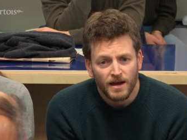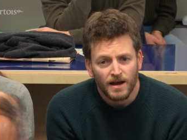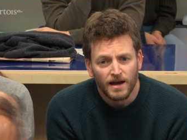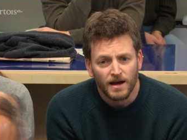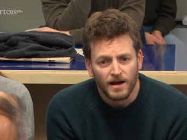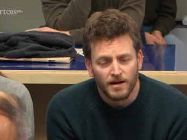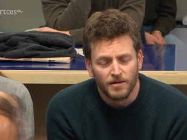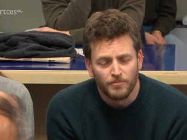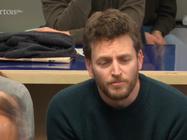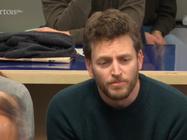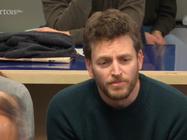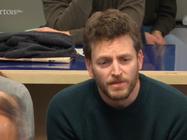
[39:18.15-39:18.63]

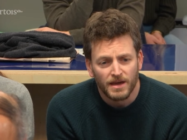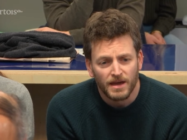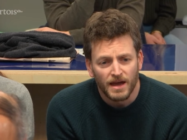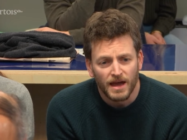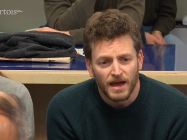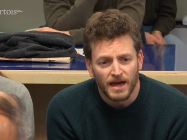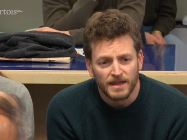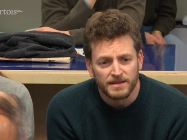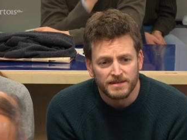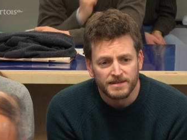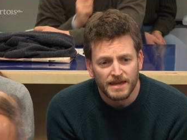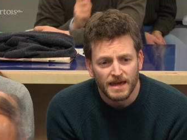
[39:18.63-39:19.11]

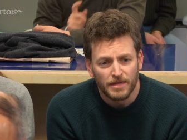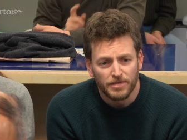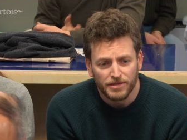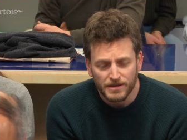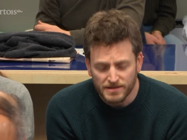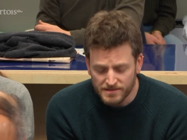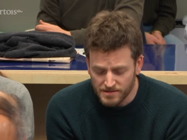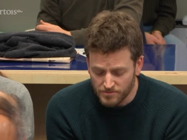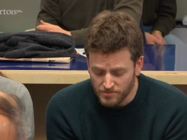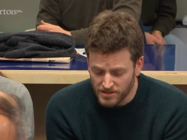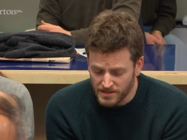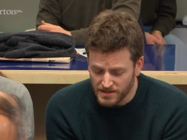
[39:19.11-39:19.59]
And
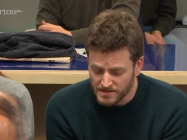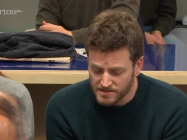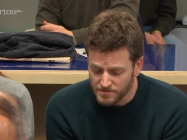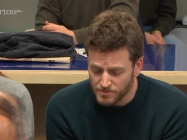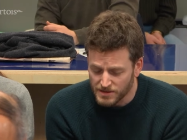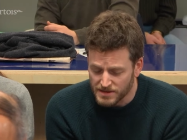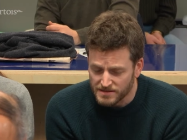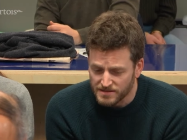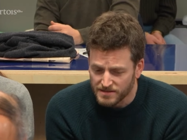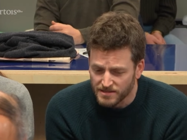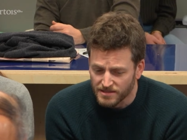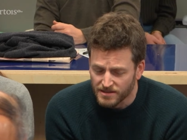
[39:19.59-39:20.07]
ethics, I mean, there's a
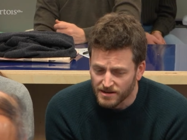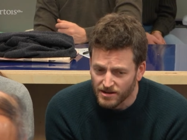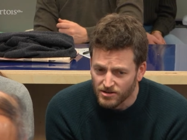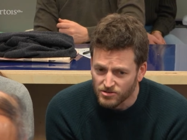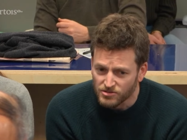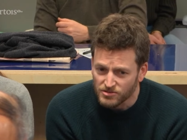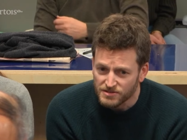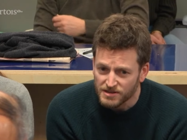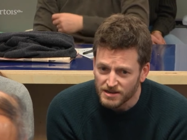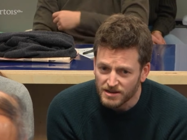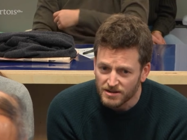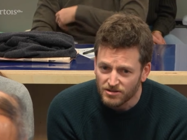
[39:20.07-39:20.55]
bit in the
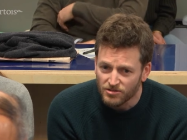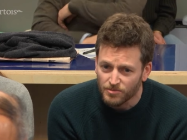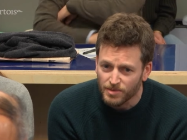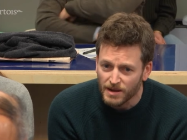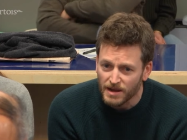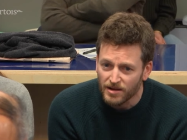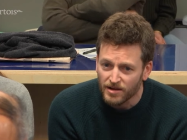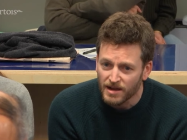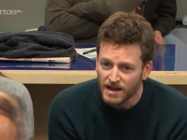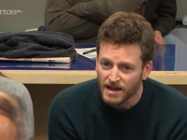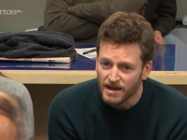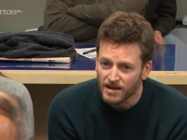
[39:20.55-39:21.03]
notes here
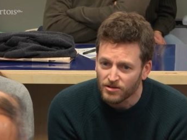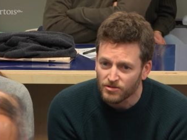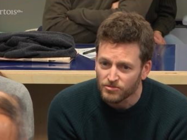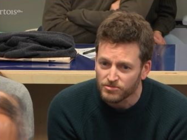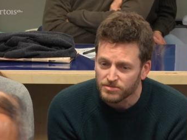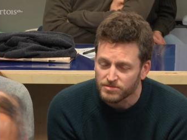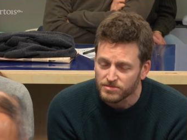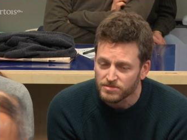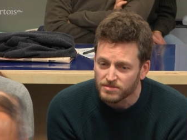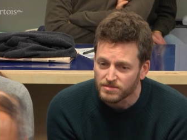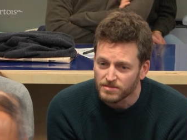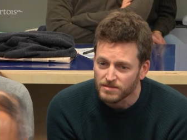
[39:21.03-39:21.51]
about how
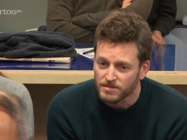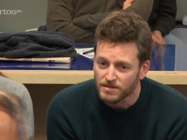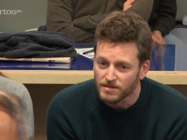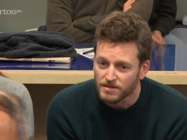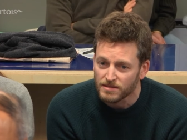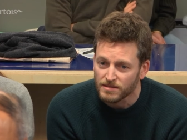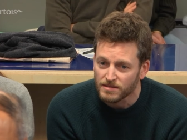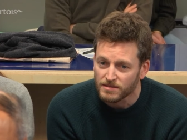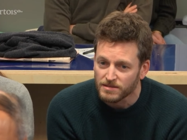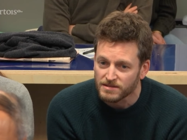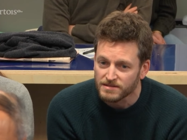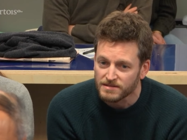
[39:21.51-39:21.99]

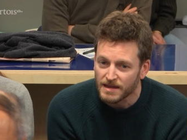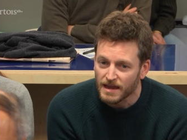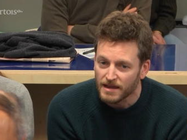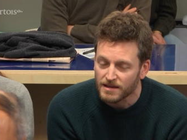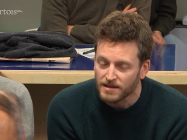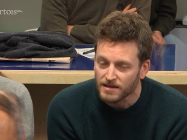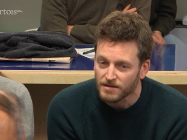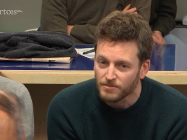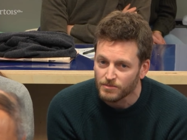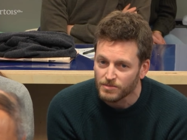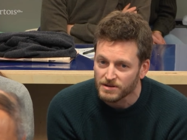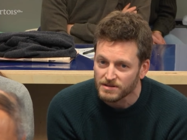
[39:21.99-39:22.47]
the
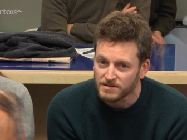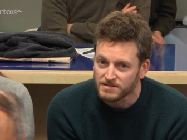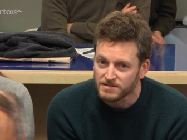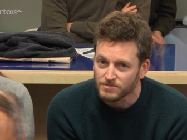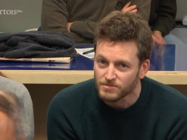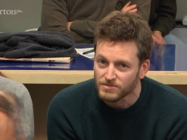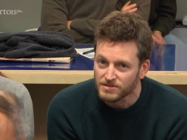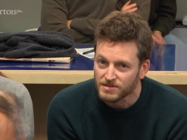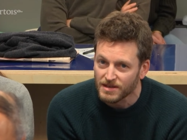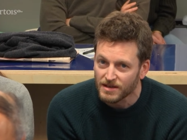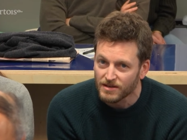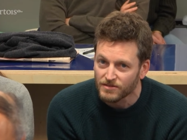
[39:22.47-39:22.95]
tech companies
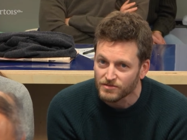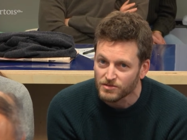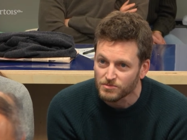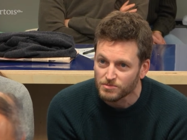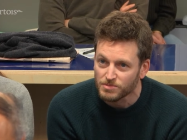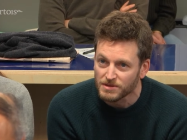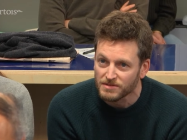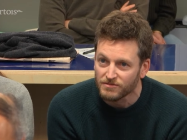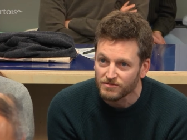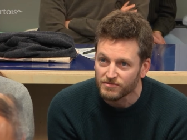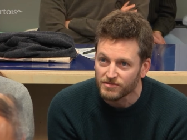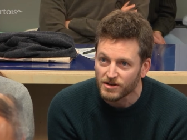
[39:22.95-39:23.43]
themselves
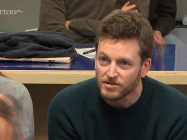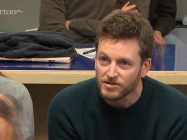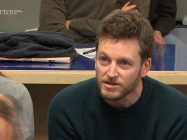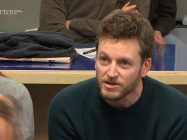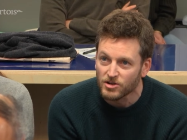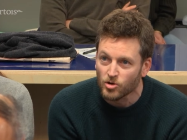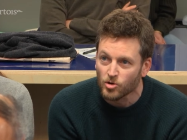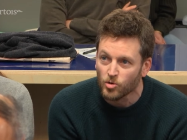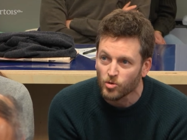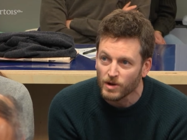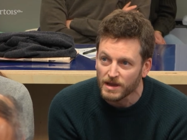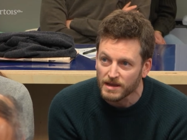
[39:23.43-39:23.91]
have been very
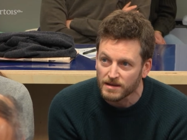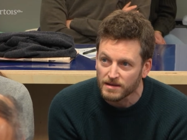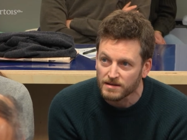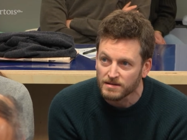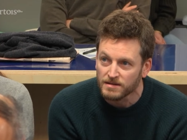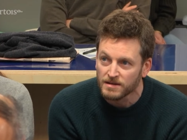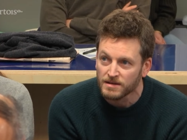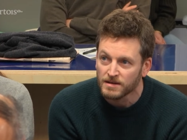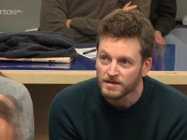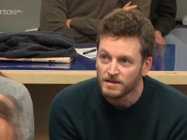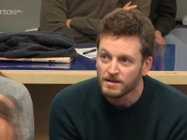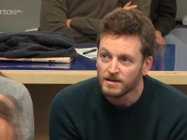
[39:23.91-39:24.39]

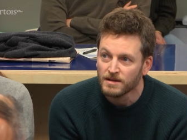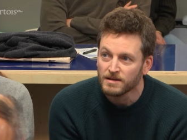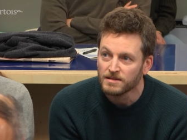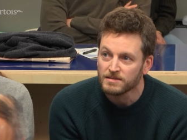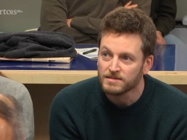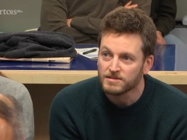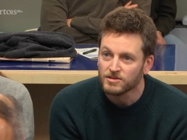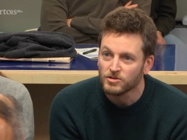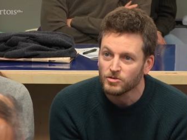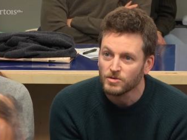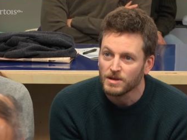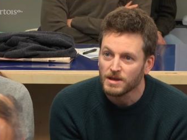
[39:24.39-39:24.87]
quick
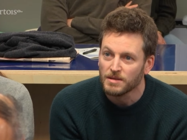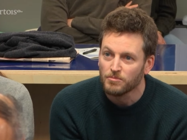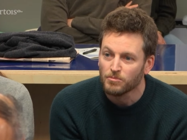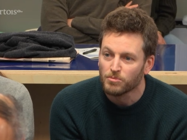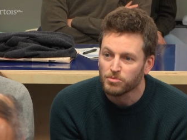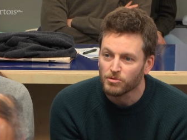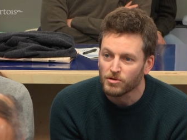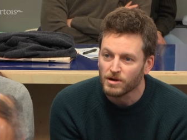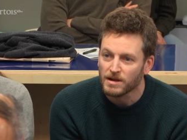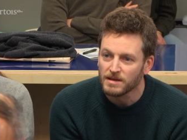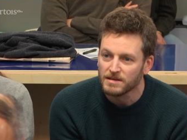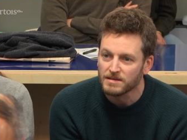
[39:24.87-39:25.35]
to
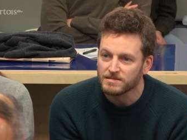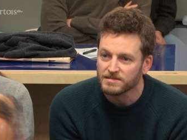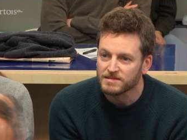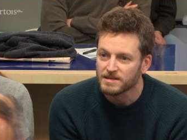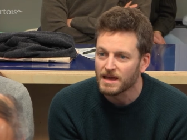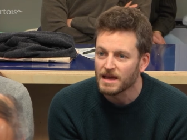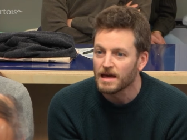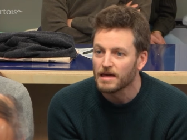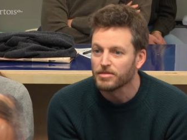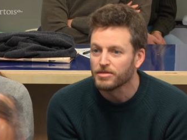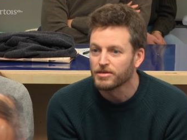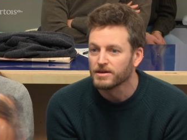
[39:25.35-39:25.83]
embrace
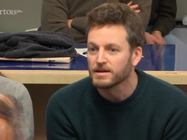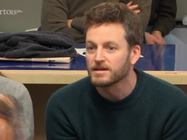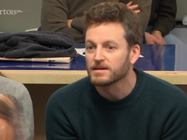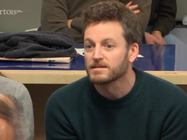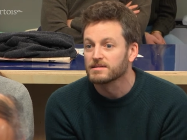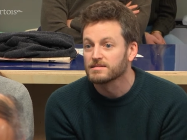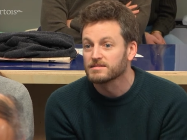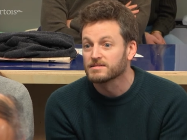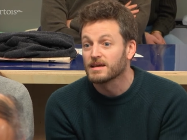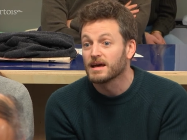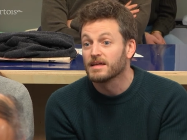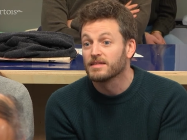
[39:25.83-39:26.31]

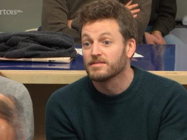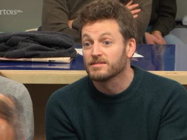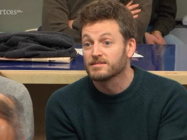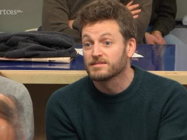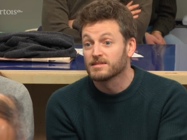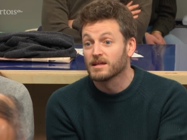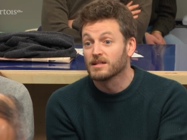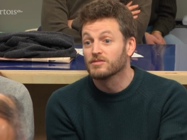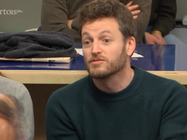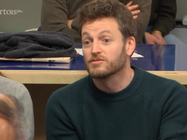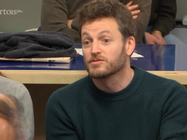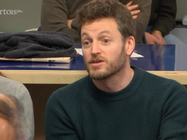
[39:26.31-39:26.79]
ethics and
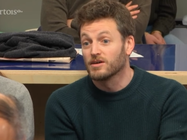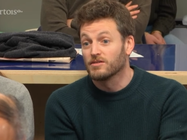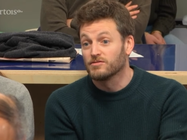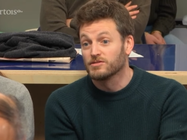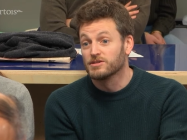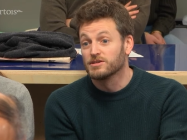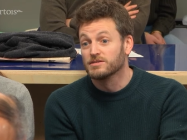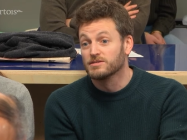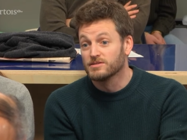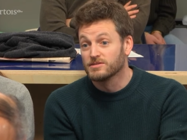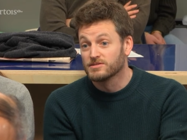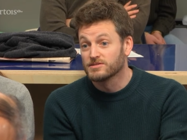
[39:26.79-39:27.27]

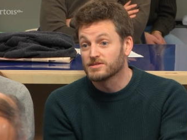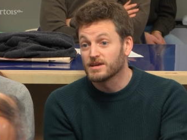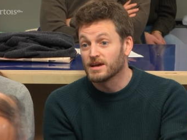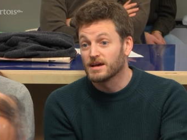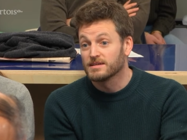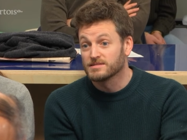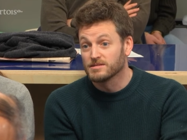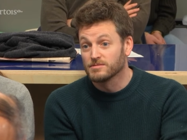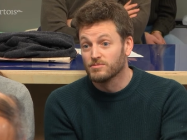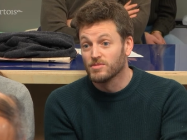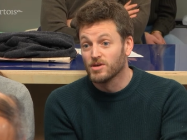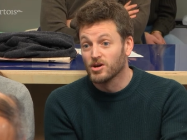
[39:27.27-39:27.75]
self-governance
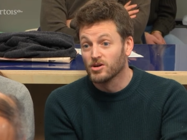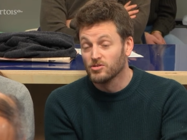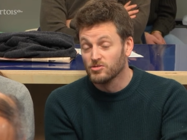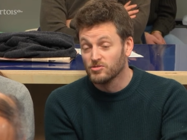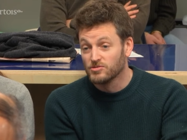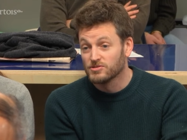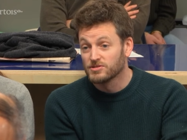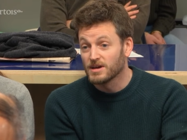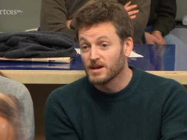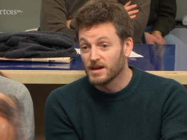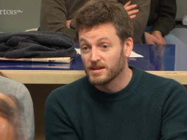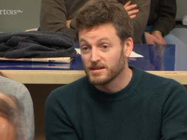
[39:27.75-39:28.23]
as a
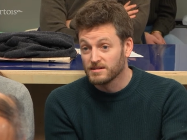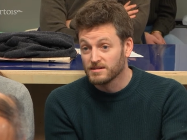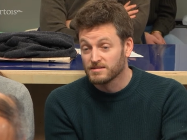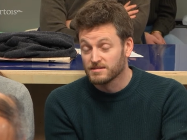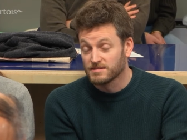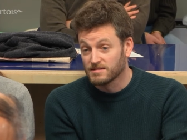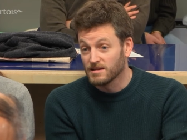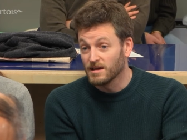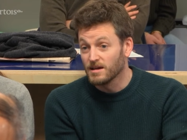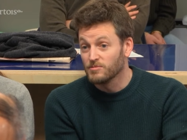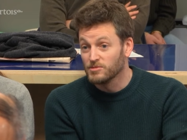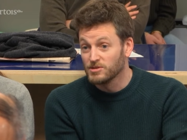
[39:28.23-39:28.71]
mode. And,
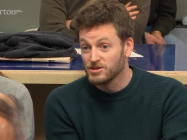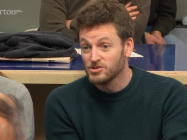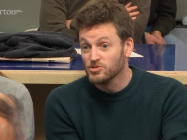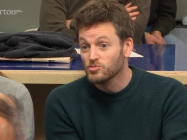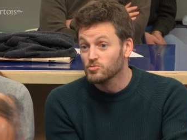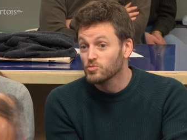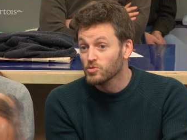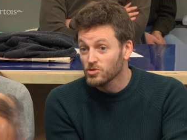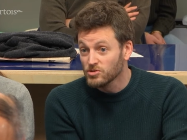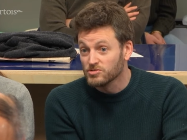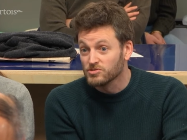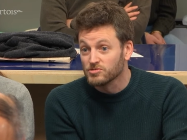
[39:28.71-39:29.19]
I mean,
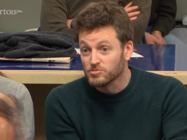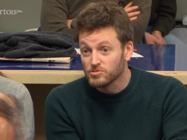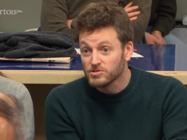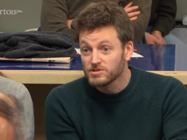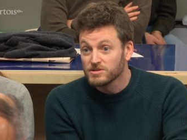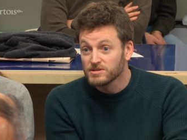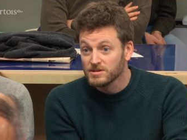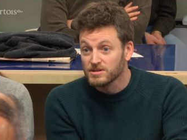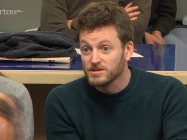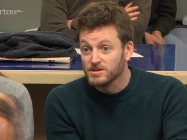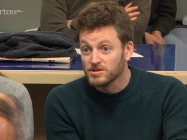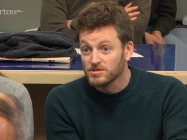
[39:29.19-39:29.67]
you would,
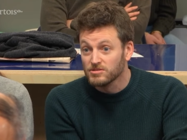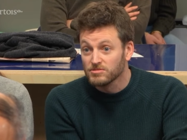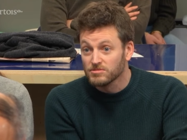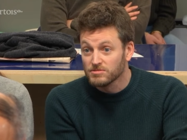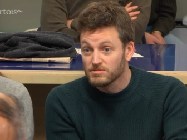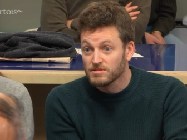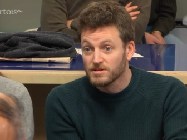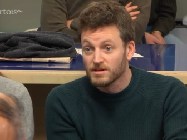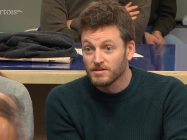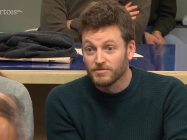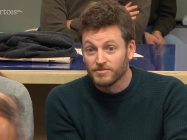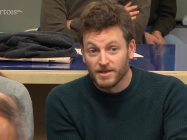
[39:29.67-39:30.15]
wouldn't you,
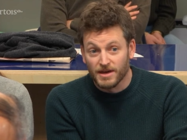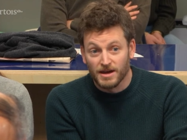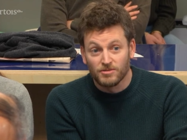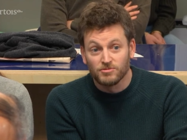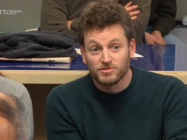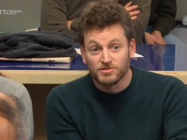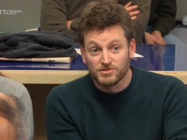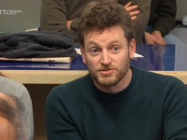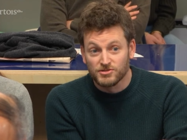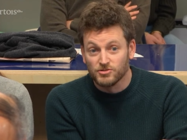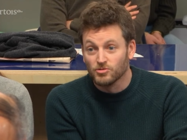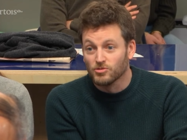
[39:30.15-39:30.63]
if
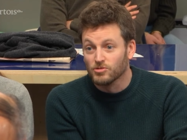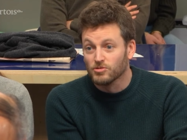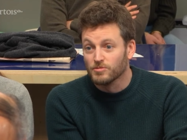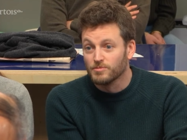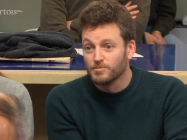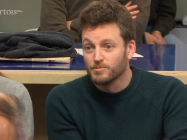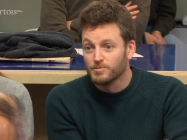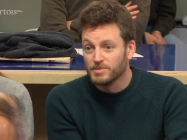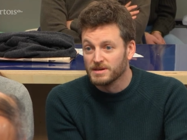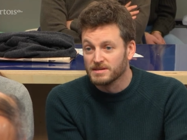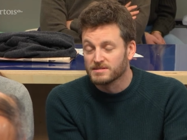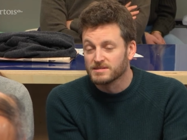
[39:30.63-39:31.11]
that was your
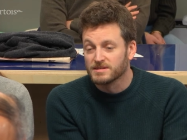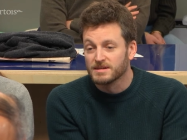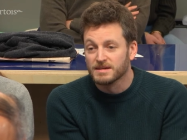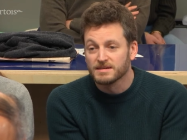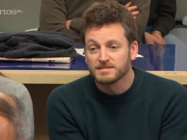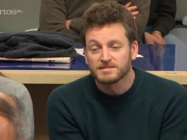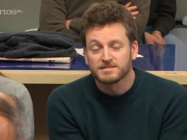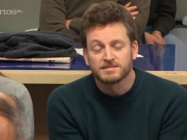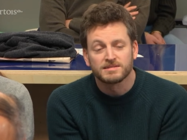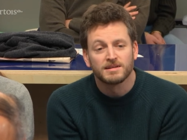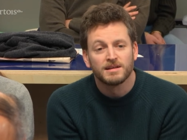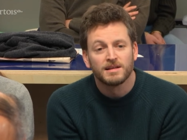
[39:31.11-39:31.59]

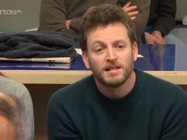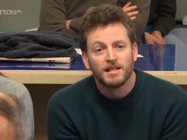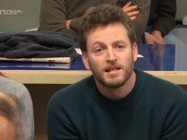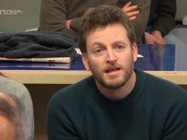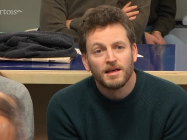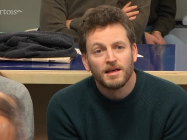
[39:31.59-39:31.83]
business?